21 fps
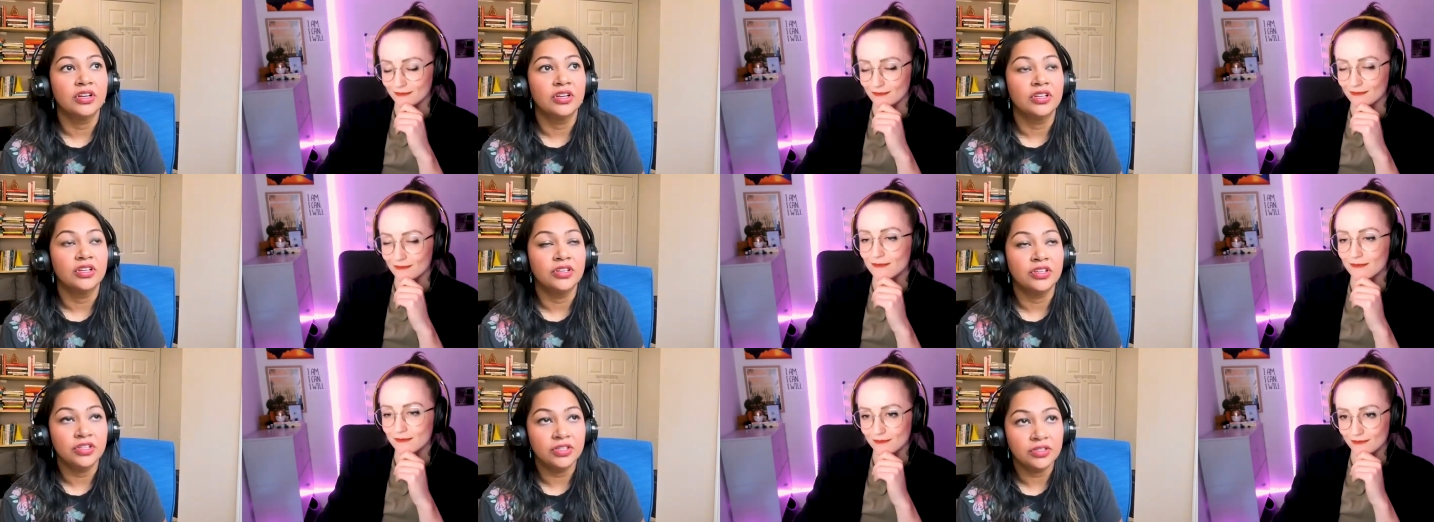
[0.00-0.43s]

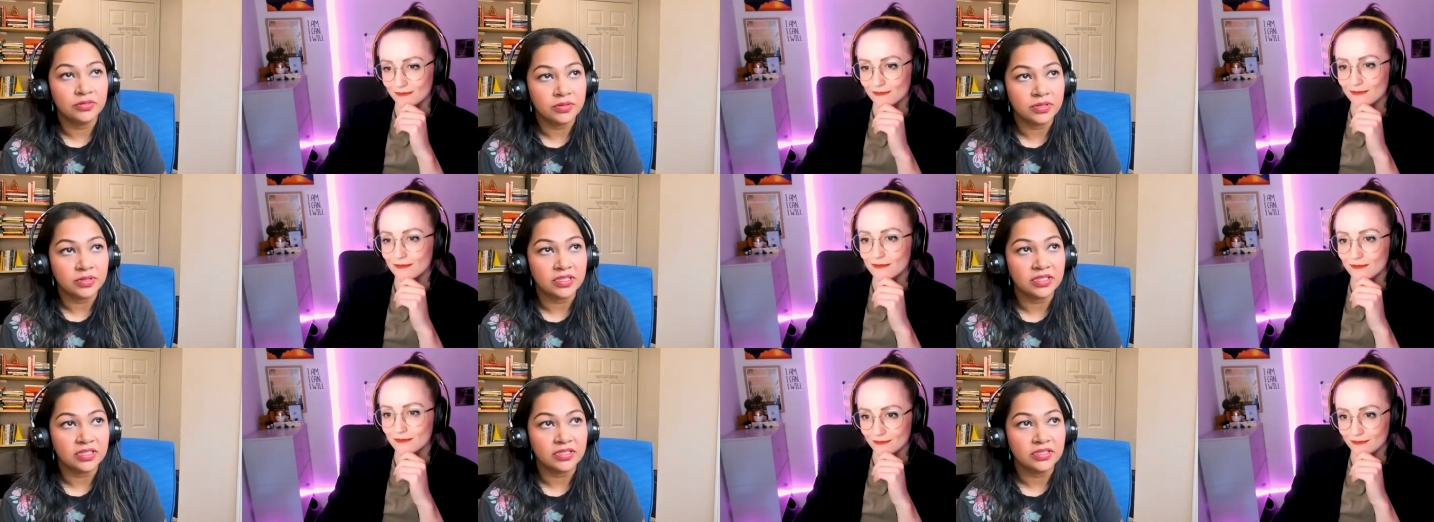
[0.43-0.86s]

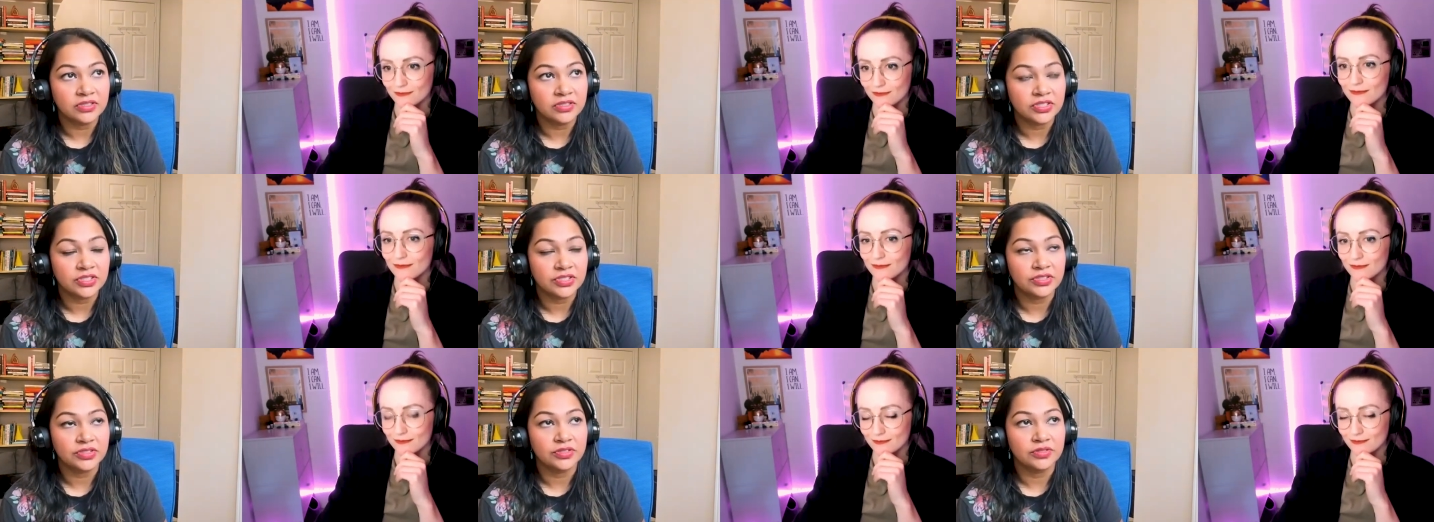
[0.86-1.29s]
Speaker 1: newer
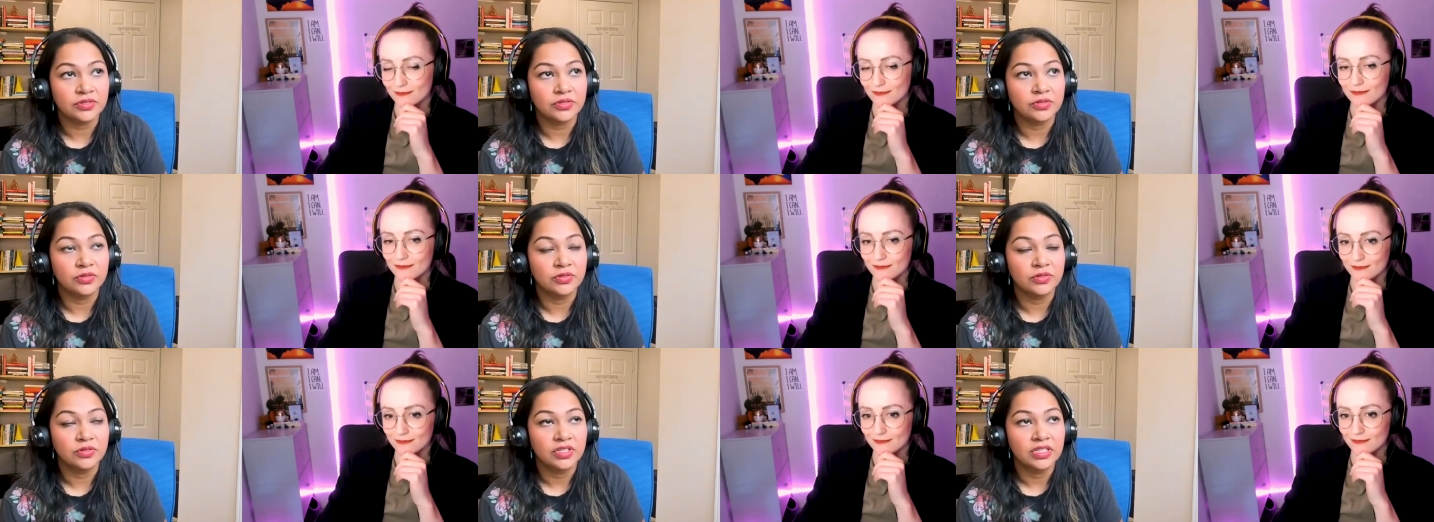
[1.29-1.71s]

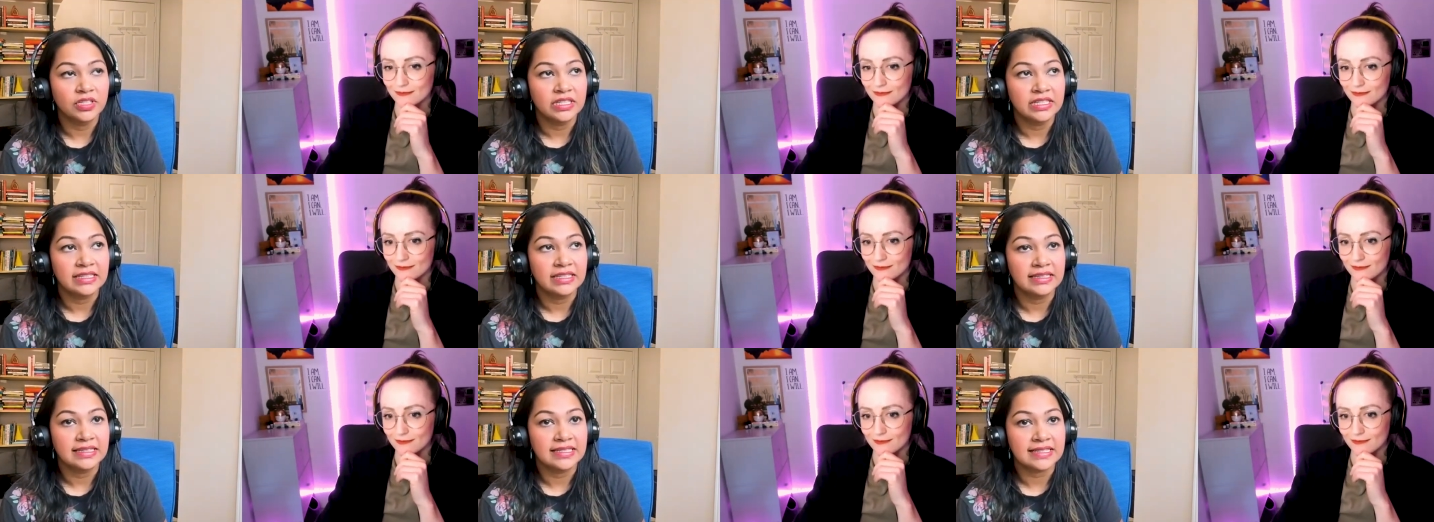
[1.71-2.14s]
to
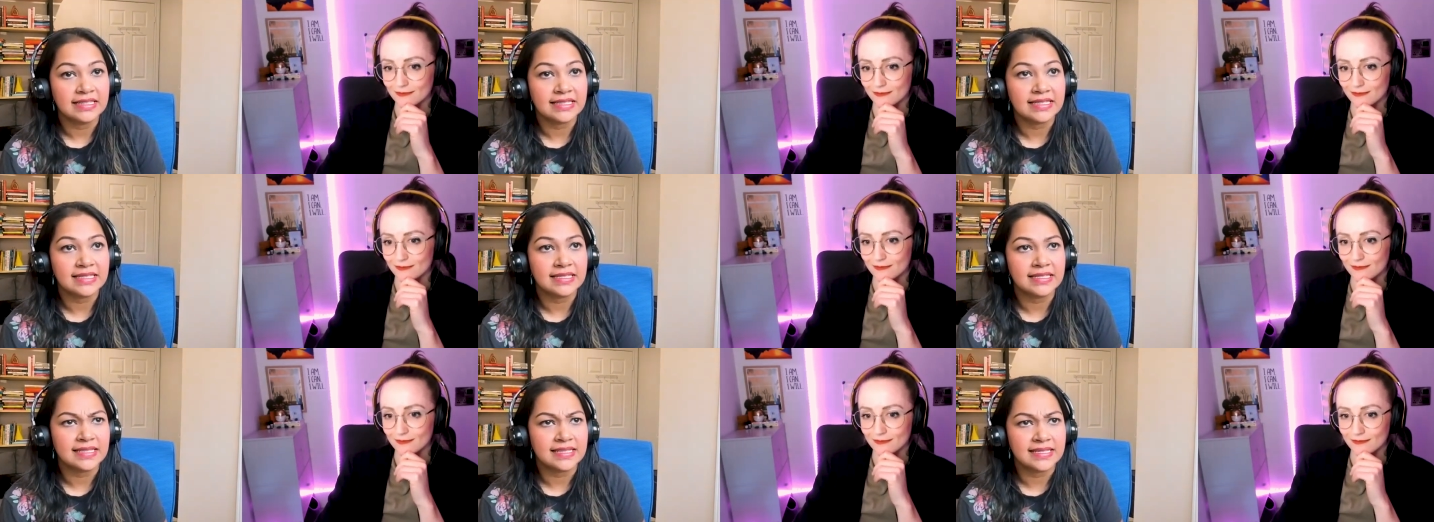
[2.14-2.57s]

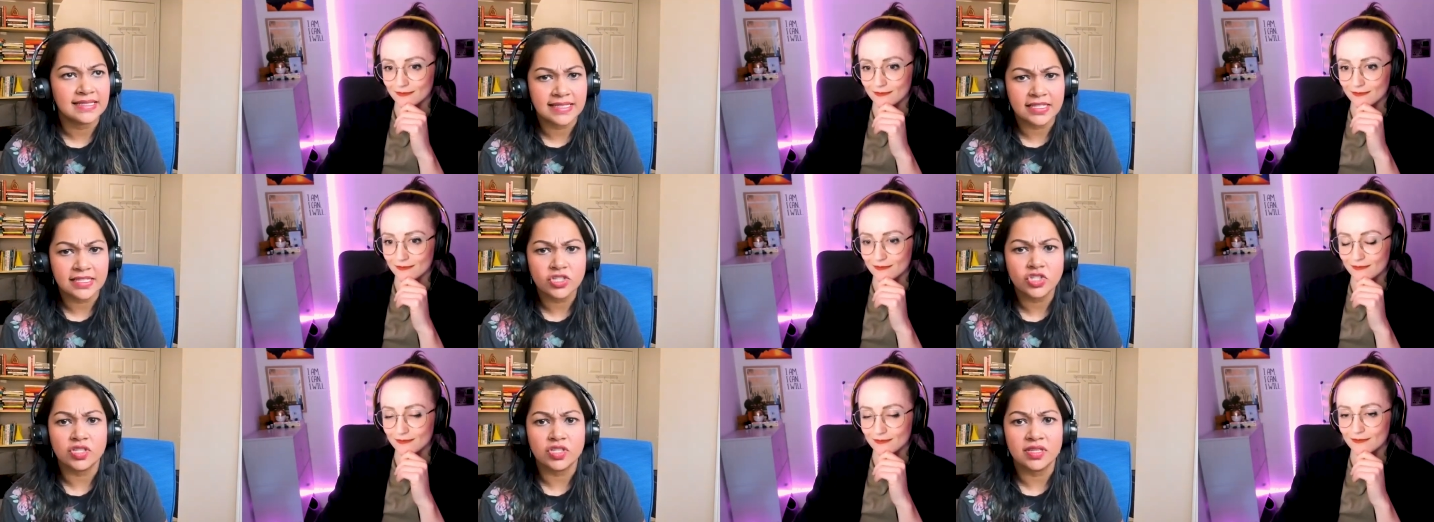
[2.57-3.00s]
this
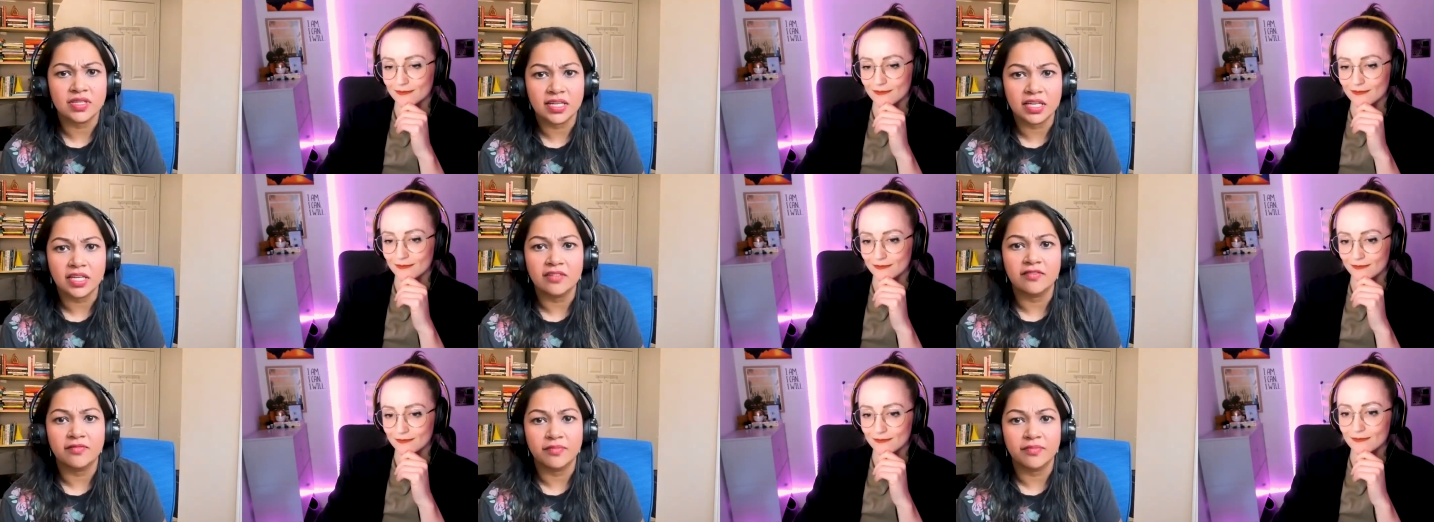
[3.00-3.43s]
decision
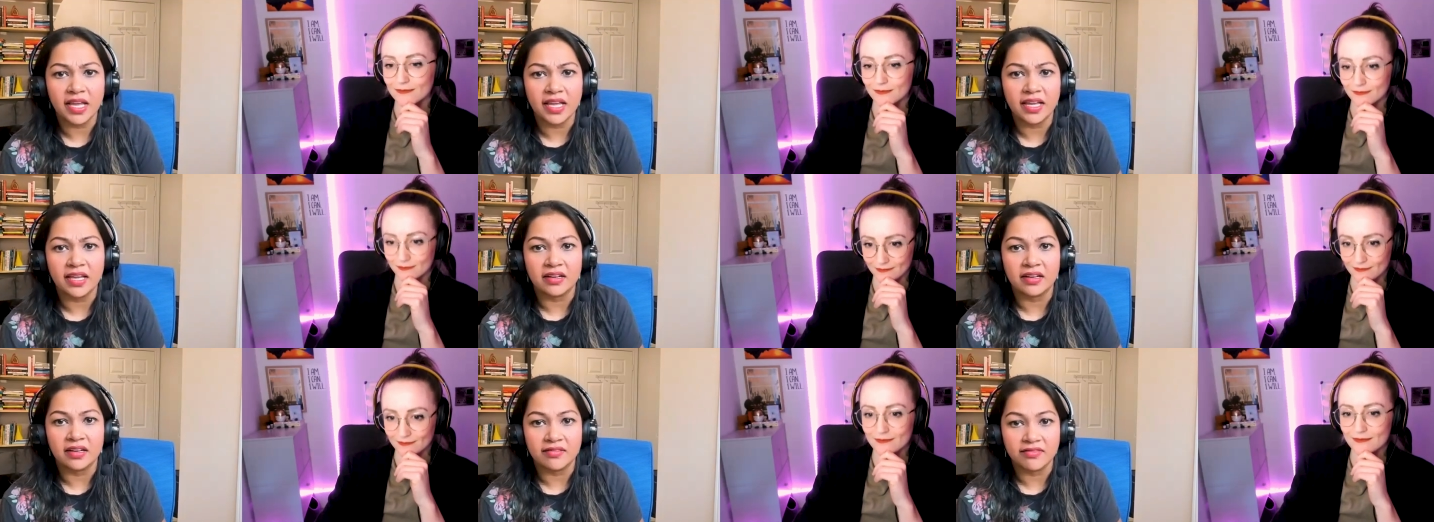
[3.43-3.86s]
that you've
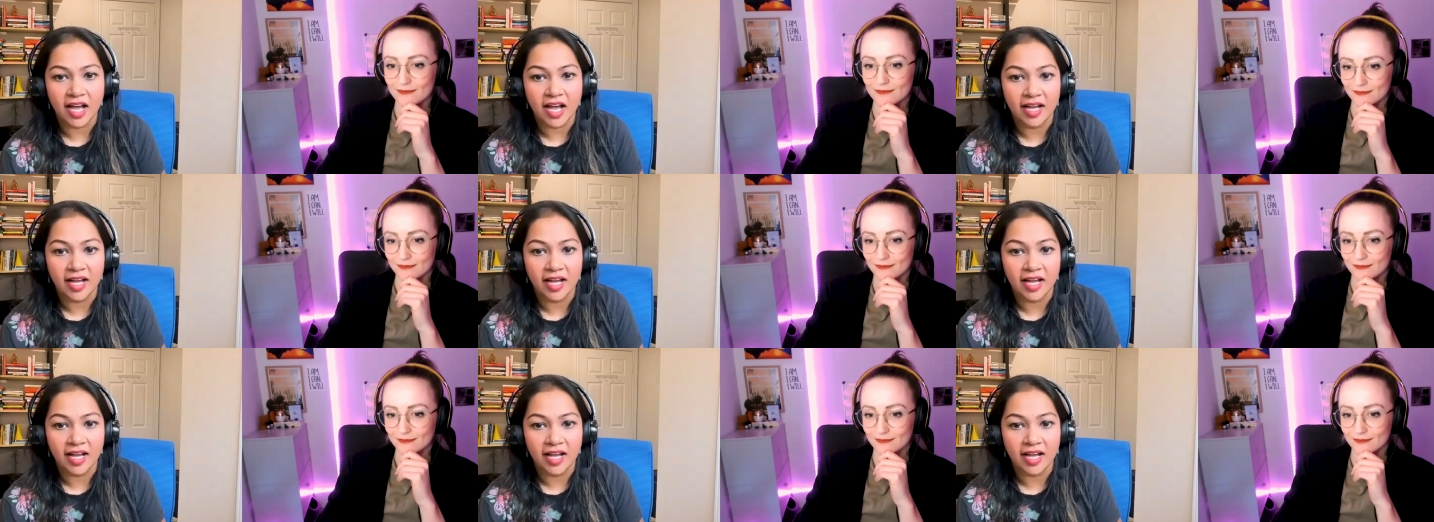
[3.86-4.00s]
made of